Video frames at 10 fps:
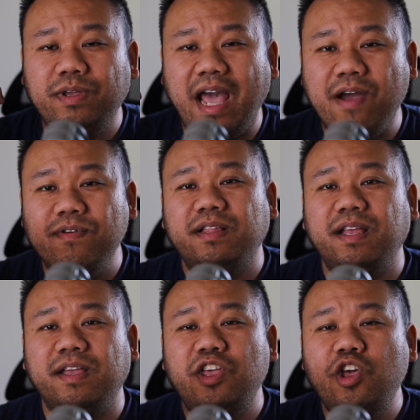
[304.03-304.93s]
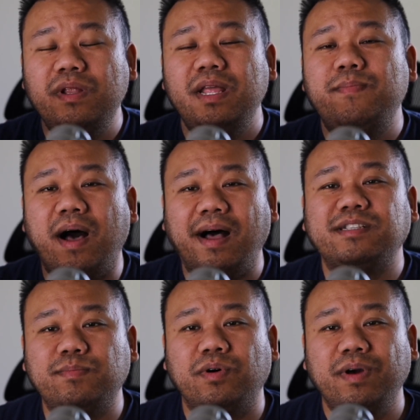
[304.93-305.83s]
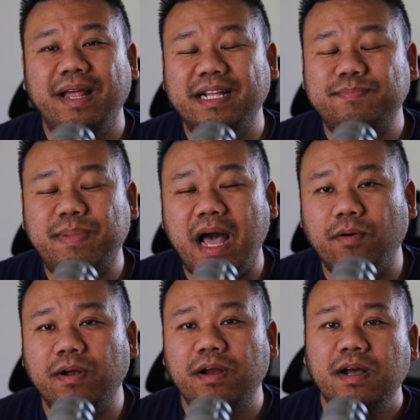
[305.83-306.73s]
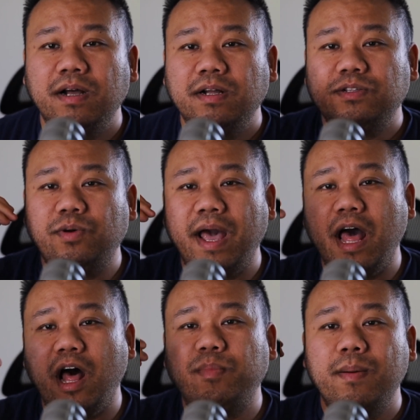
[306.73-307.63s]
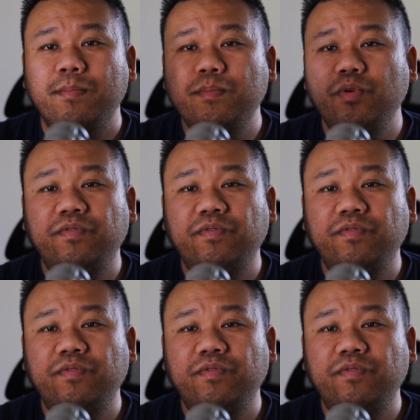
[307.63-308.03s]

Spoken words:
everything humanly possible in its power to help move